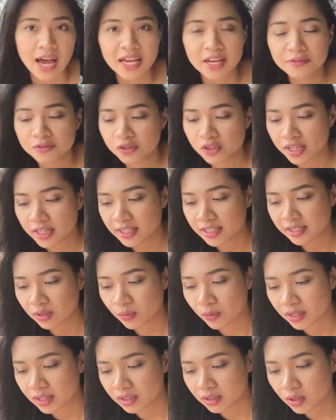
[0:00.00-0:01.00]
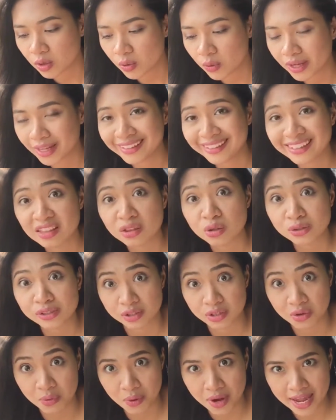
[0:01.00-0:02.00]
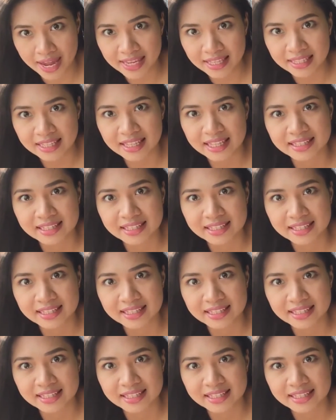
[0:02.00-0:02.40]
I have tried this a while ago and it looks great,